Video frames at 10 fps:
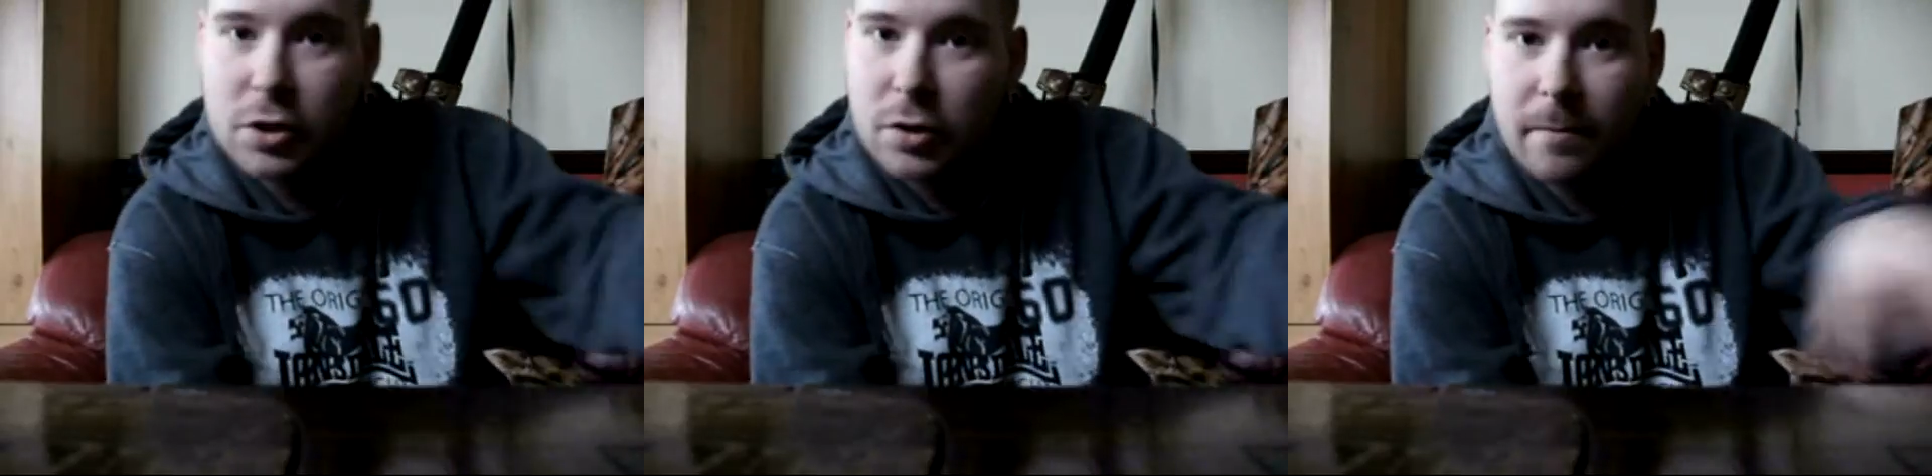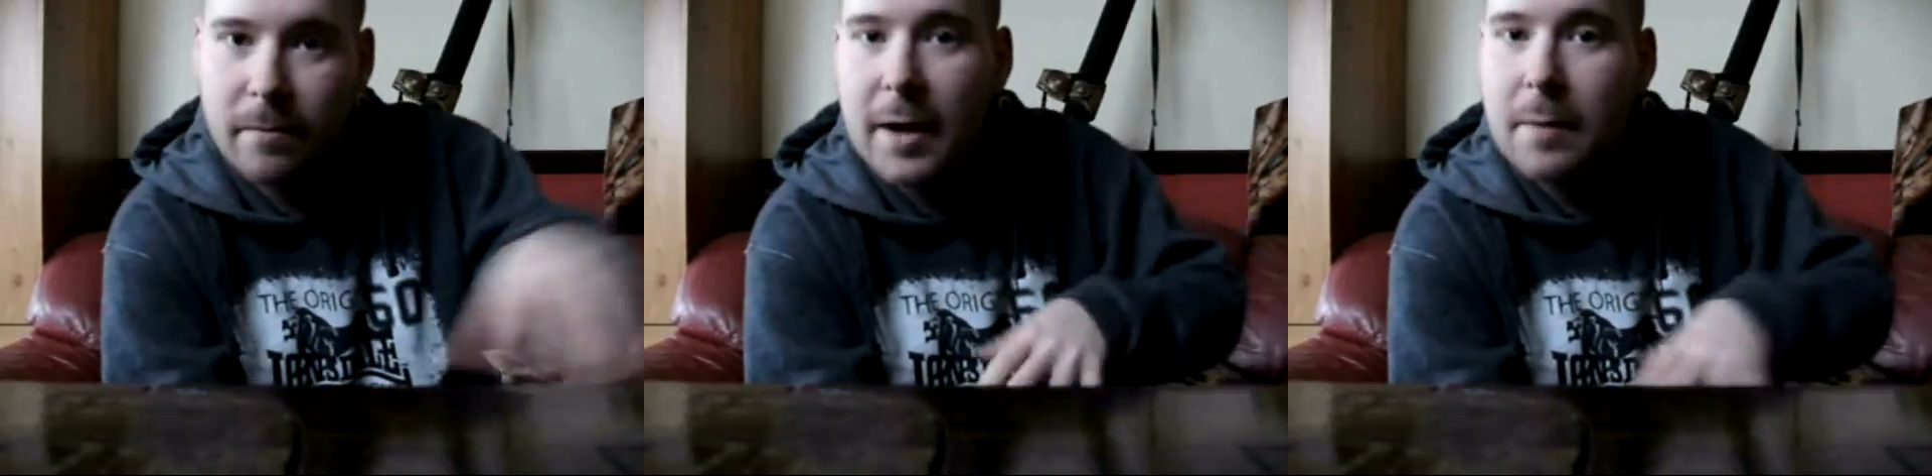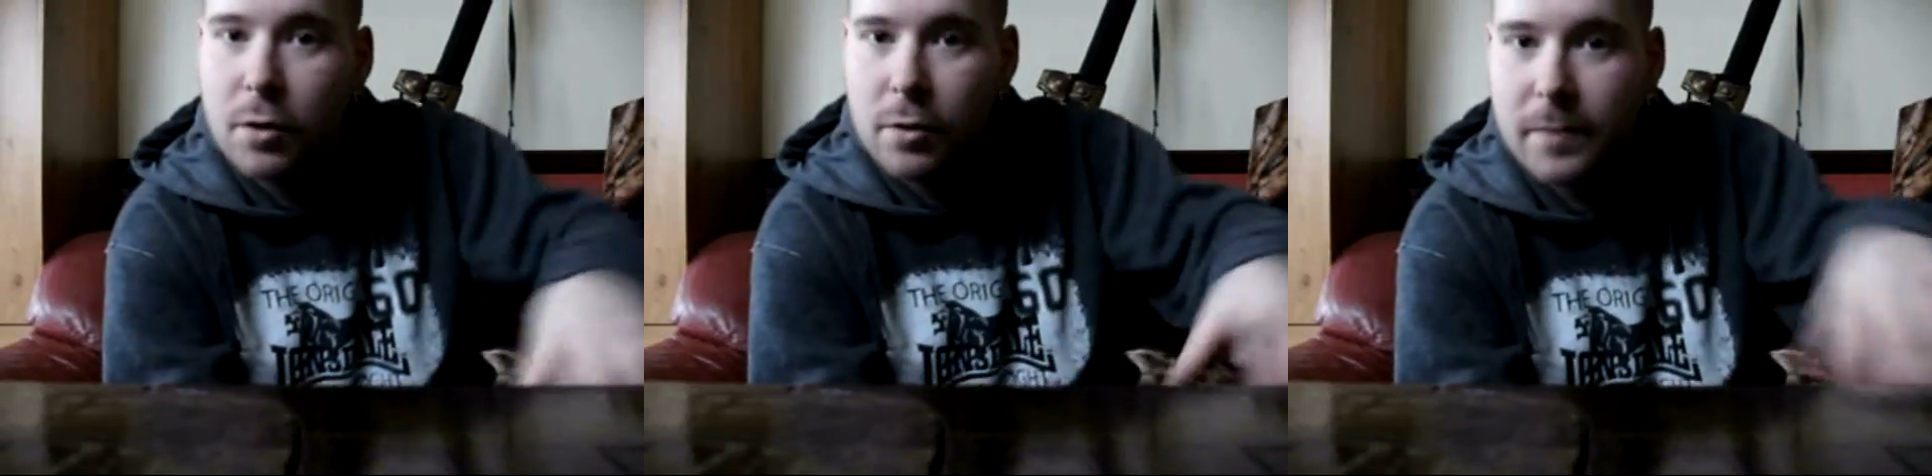on the flank
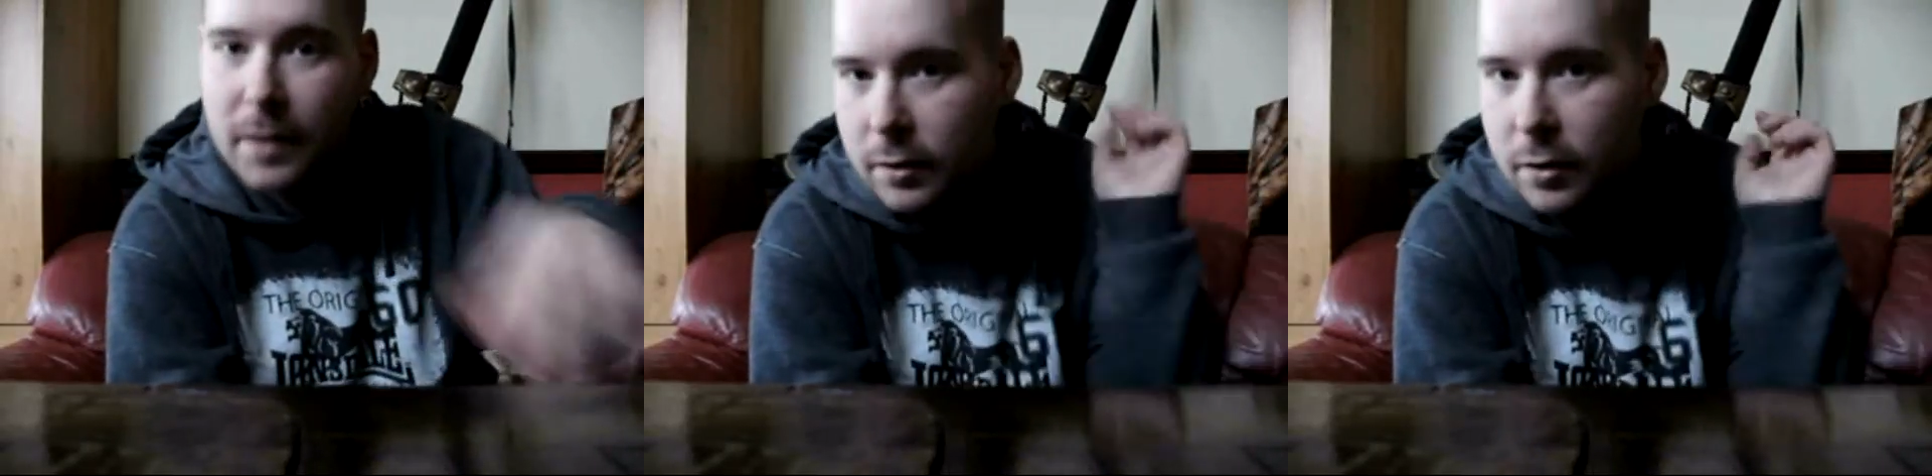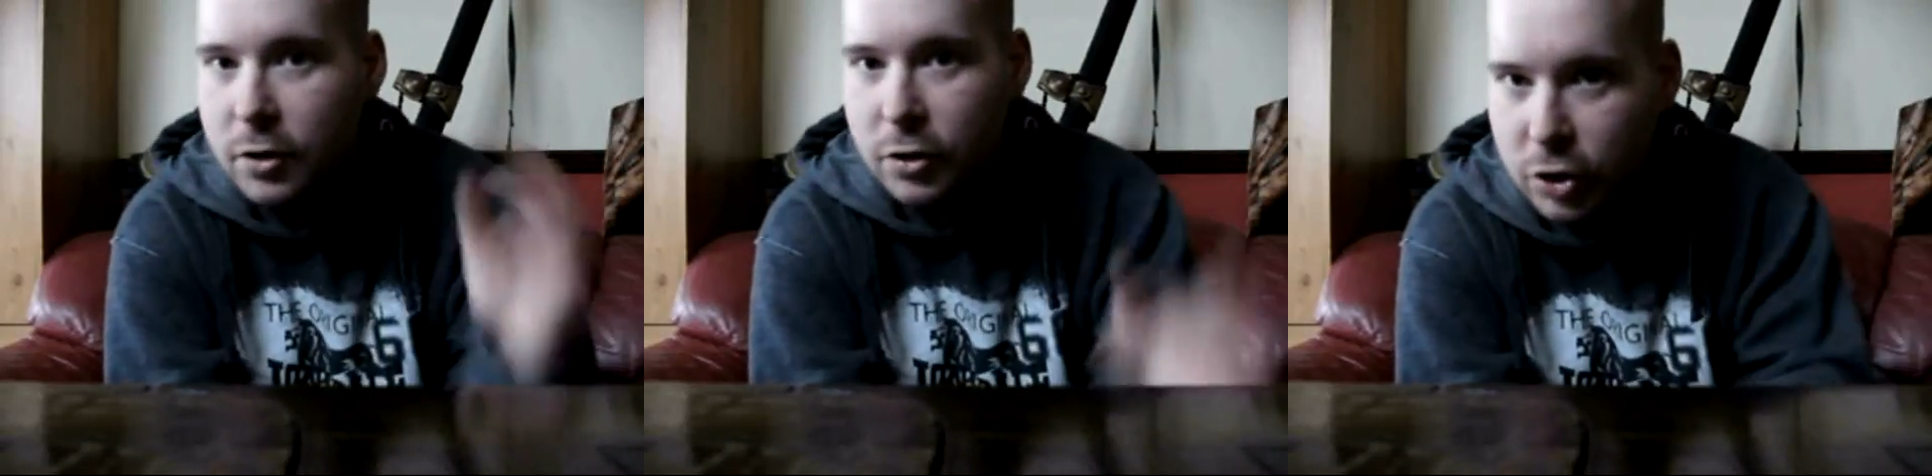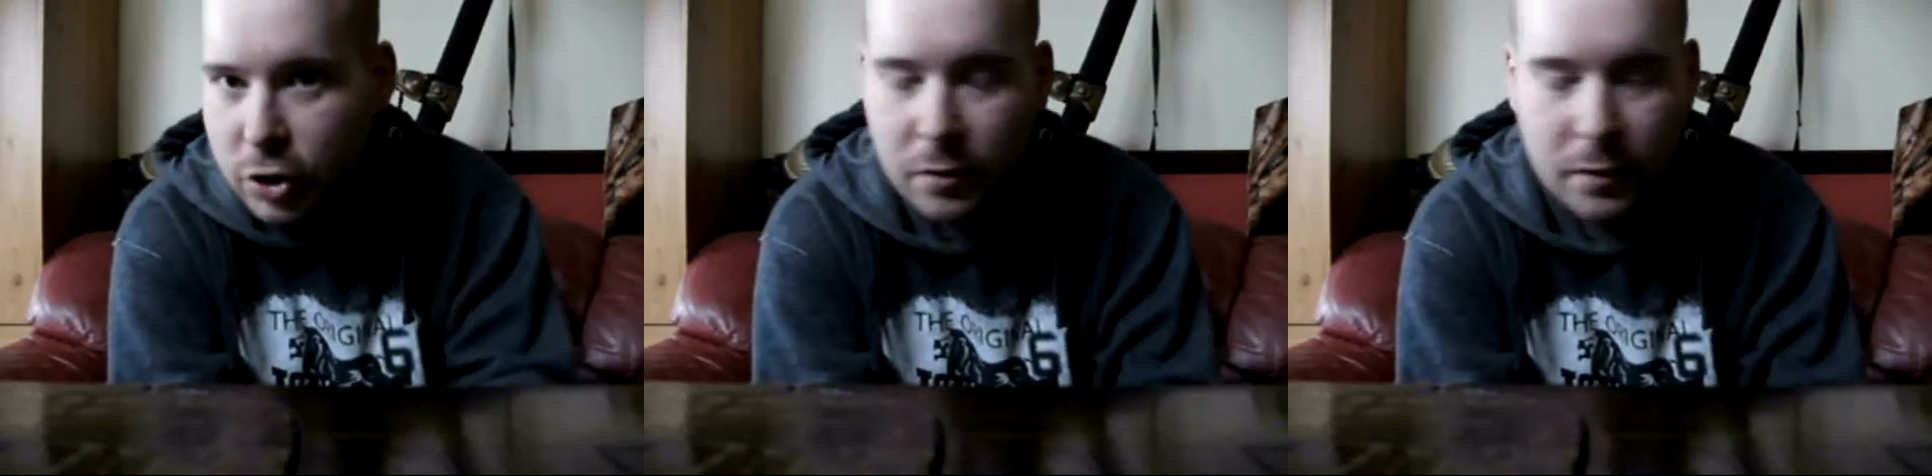moved in,
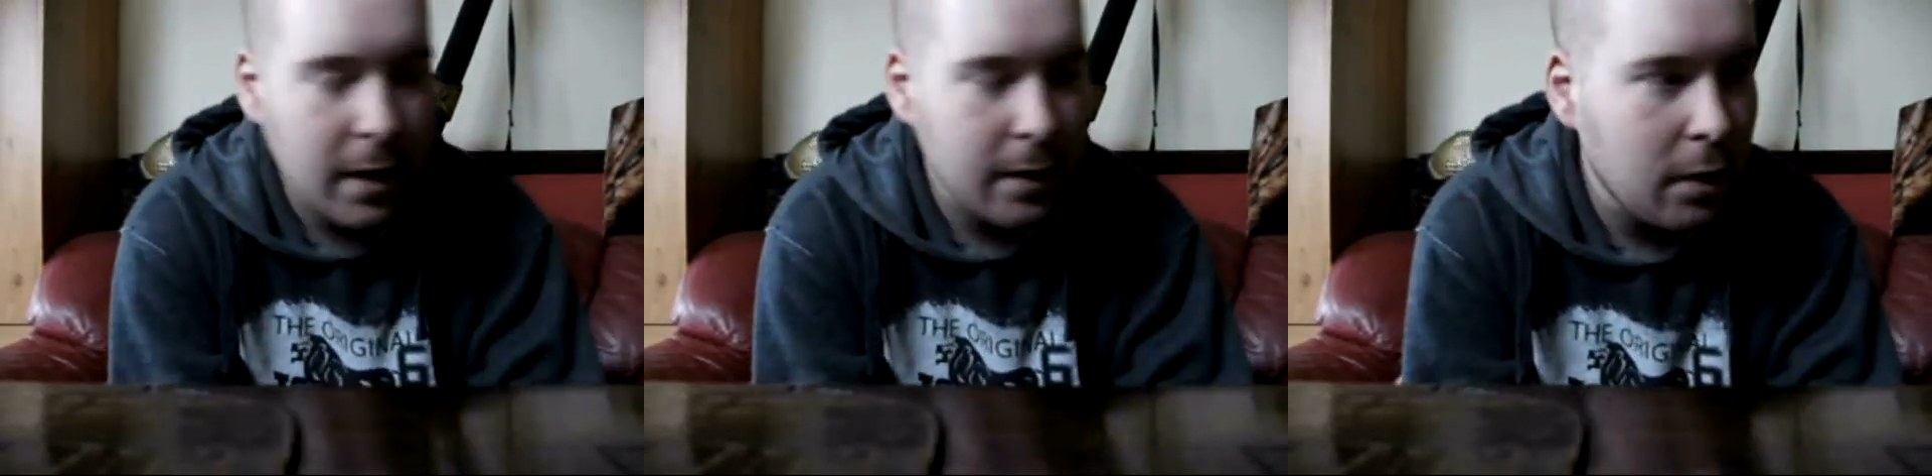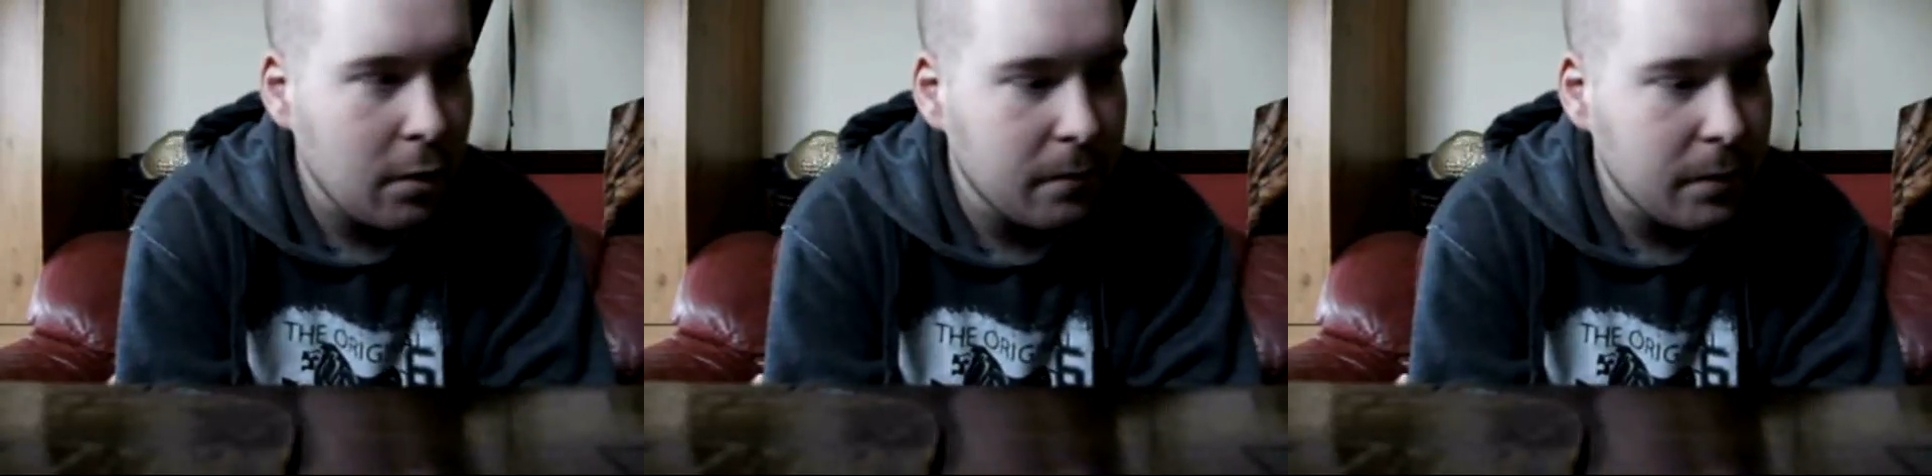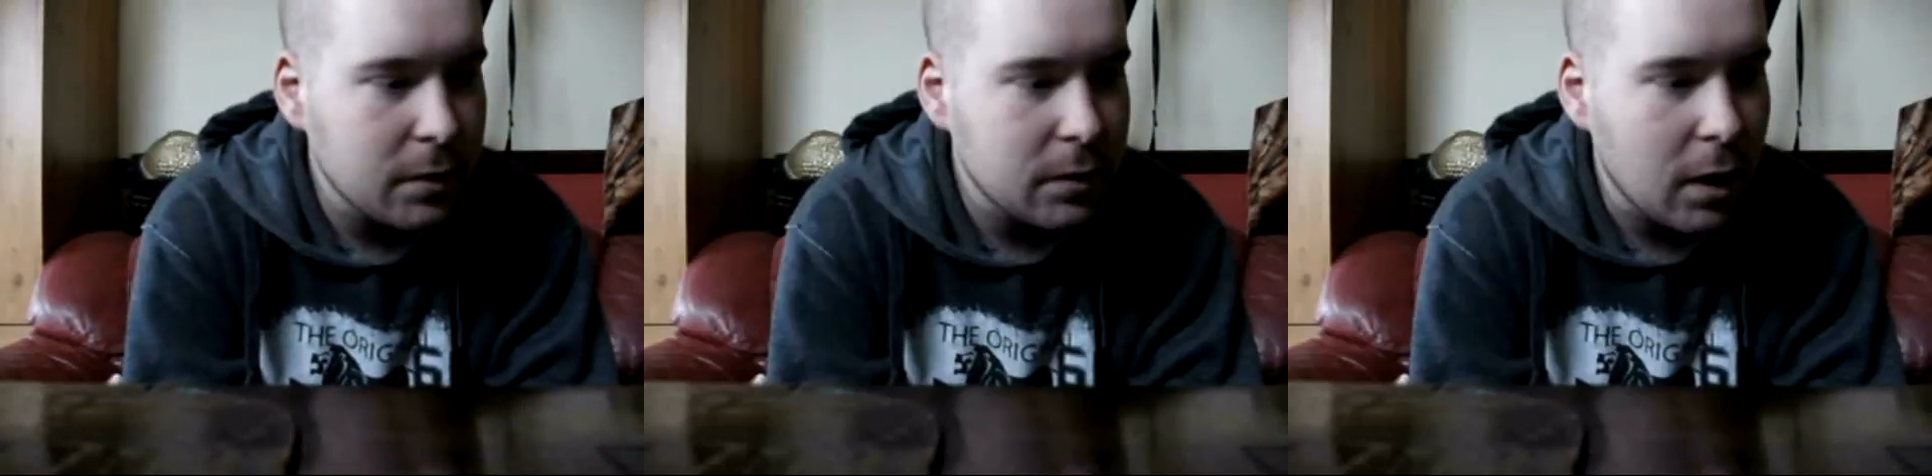shot down a load of
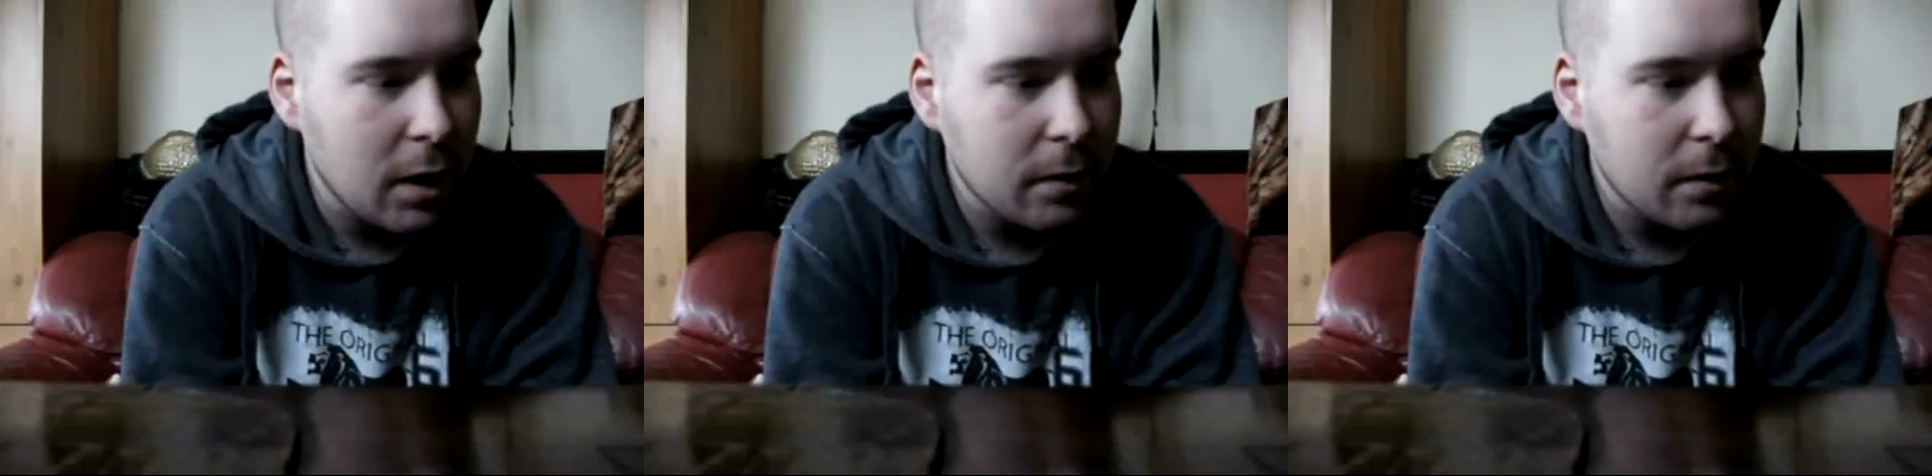his